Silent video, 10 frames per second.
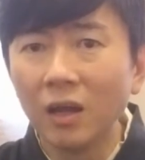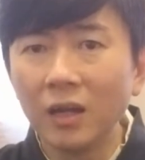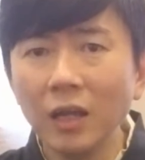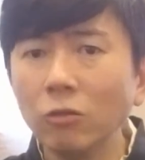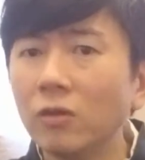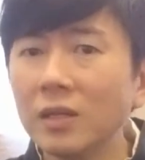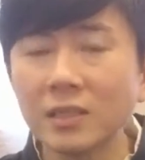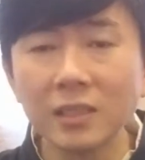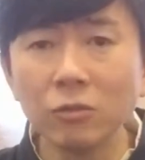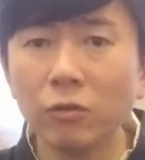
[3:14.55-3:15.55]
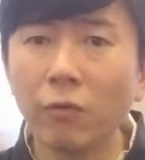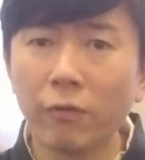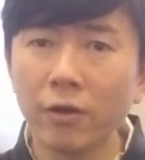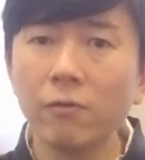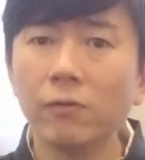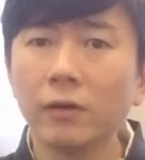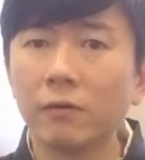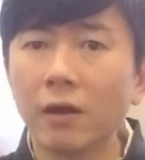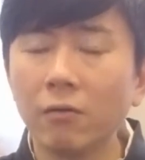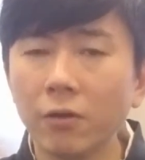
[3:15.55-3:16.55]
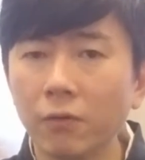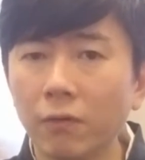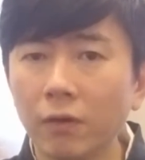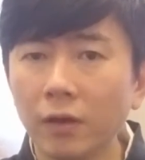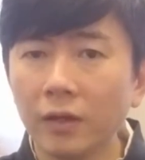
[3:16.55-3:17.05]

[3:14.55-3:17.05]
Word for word: Learn to listen to the real world around you.